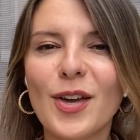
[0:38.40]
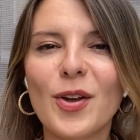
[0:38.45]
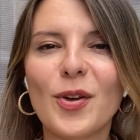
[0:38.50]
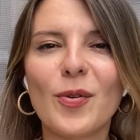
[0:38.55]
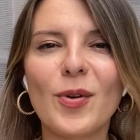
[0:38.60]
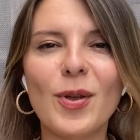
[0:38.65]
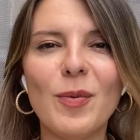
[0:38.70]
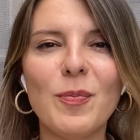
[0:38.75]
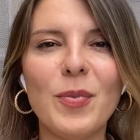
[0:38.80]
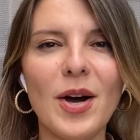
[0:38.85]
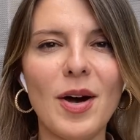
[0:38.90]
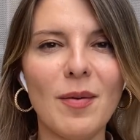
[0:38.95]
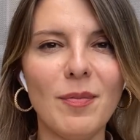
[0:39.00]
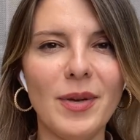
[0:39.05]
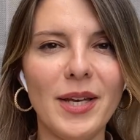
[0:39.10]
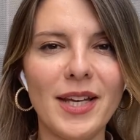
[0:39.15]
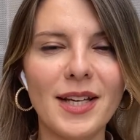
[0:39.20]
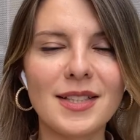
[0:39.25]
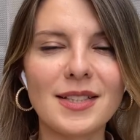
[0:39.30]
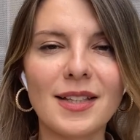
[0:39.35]

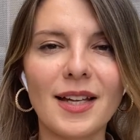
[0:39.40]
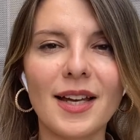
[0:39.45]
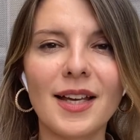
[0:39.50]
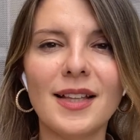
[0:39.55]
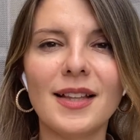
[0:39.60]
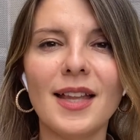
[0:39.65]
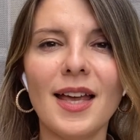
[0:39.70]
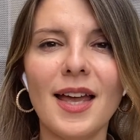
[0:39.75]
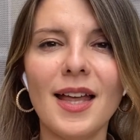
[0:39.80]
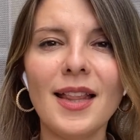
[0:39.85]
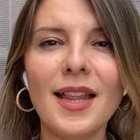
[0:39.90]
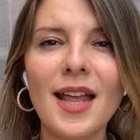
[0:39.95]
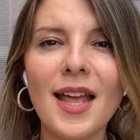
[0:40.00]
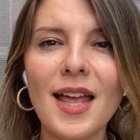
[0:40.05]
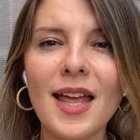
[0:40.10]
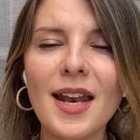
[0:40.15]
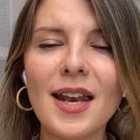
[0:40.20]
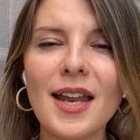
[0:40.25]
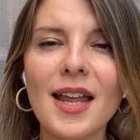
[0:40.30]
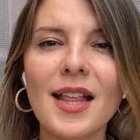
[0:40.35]
republics like
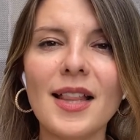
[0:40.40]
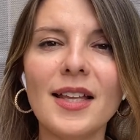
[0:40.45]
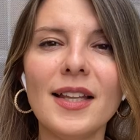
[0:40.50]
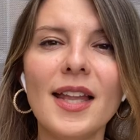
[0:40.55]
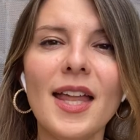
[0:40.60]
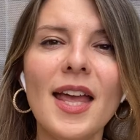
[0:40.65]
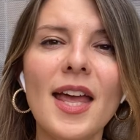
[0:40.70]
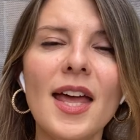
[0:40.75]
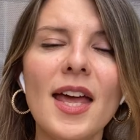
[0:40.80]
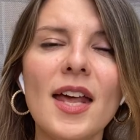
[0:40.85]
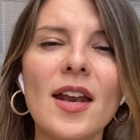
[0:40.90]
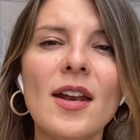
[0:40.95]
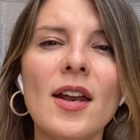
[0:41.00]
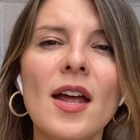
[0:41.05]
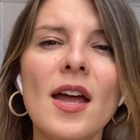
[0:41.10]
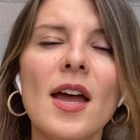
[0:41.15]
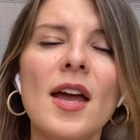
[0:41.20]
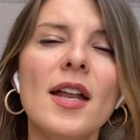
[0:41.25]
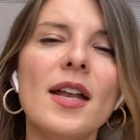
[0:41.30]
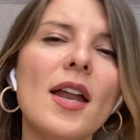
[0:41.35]
DNR, LNR.
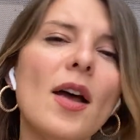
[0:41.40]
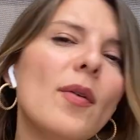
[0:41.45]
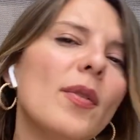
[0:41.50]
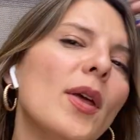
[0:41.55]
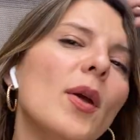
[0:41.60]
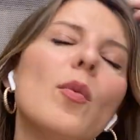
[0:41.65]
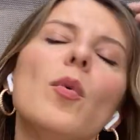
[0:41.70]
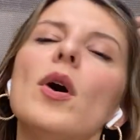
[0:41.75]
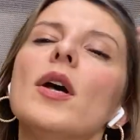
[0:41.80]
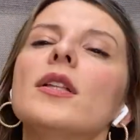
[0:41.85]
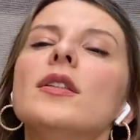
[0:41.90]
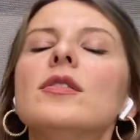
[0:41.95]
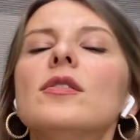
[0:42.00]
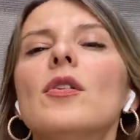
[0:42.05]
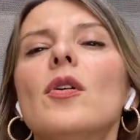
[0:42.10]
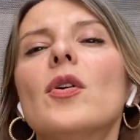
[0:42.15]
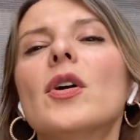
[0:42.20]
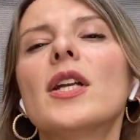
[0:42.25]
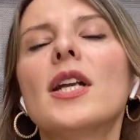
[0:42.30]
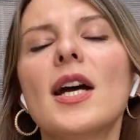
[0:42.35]
Now they want to
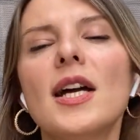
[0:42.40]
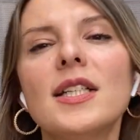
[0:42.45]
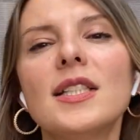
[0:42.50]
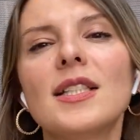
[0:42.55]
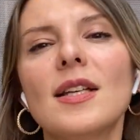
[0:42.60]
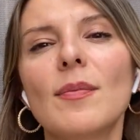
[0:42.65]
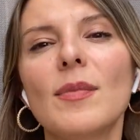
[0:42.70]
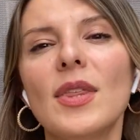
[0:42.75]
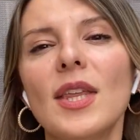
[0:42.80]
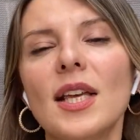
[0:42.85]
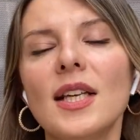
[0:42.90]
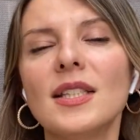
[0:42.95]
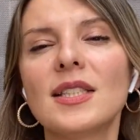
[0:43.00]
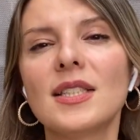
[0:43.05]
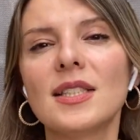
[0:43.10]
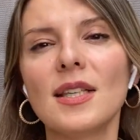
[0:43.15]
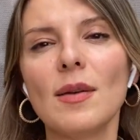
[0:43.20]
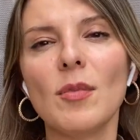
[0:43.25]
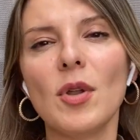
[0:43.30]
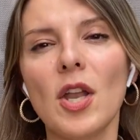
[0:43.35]
organize something
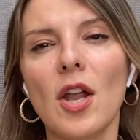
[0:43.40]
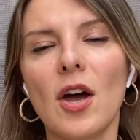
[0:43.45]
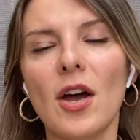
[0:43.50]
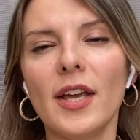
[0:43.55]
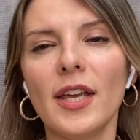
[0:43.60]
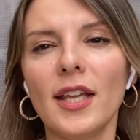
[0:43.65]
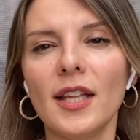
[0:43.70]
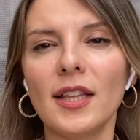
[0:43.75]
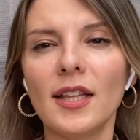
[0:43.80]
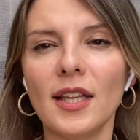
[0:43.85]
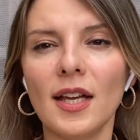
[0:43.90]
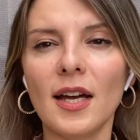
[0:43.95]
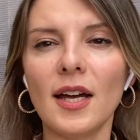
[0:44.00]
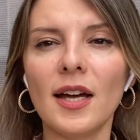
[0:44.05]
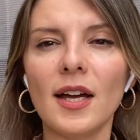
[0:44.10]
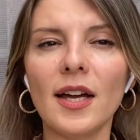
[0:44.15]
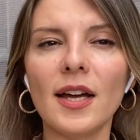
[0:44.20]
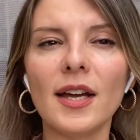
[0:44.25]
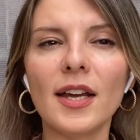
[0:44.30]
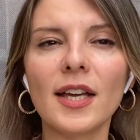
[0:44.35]
similar in
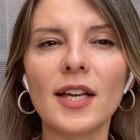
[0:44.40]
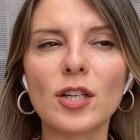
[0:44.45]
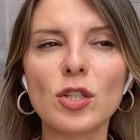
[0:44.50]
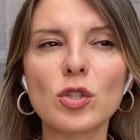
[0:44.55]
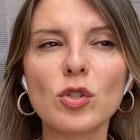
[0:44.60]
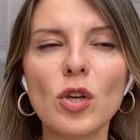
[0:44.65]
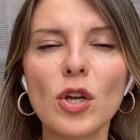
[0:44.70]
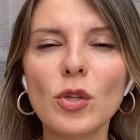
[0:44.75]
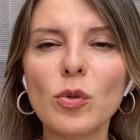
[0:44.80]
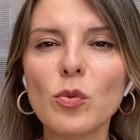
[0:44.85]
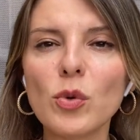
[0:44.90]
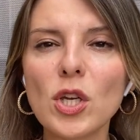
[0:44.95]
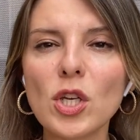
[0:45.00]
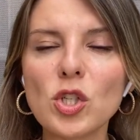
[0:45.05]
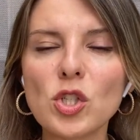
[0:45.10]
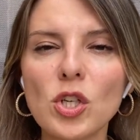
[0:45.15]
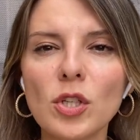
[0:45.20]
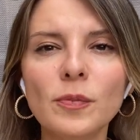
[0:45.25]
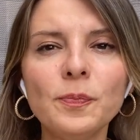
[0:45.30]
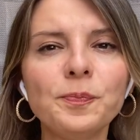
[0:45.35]
uh, Kherson
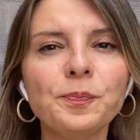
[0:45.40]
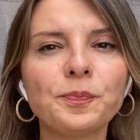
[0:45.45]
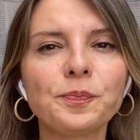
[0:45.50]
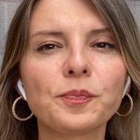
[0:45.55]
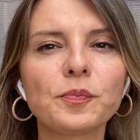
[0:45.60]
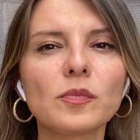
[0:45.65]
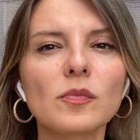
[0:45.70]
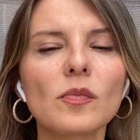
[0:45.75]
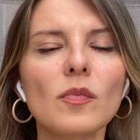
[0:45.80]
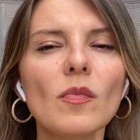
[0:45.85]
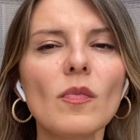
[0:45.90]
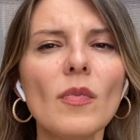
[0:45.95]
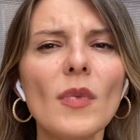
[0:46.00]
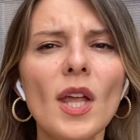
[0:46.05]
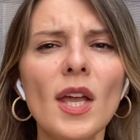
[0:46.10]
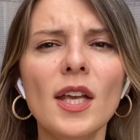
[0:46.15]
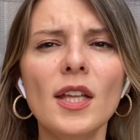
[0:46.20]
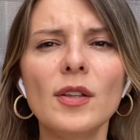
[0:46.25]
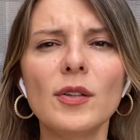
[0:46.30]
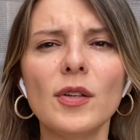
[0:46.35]
region,
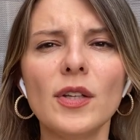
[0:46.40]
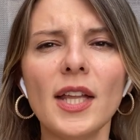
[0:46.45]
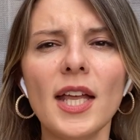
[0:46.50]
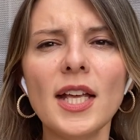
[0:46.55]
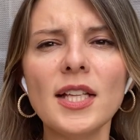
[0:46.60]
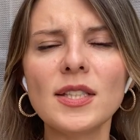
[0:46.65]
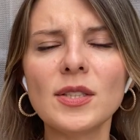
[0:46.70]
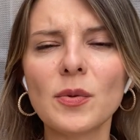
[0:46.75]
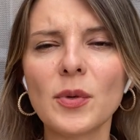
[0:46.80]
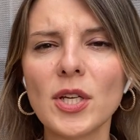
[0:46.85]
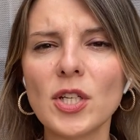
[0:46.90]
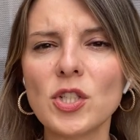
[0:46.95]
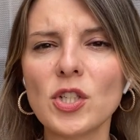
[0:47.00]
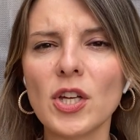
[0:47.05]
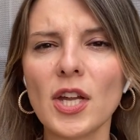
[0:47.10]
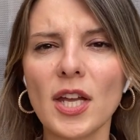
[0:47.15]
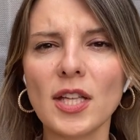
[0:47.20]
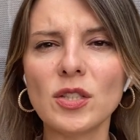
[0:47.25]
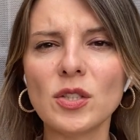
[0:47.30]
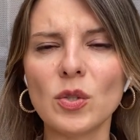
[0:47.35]
in Donetsk
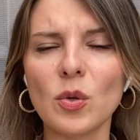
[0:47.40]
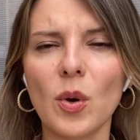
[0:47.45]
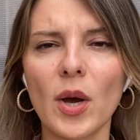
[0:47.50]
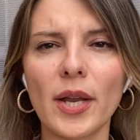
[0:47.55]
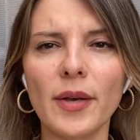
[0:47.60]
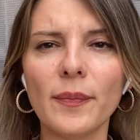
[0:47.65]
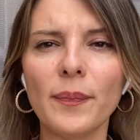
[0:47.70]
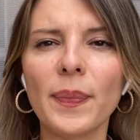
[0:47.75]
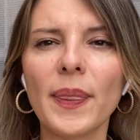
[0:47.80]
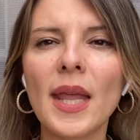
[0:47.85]
region, and so on.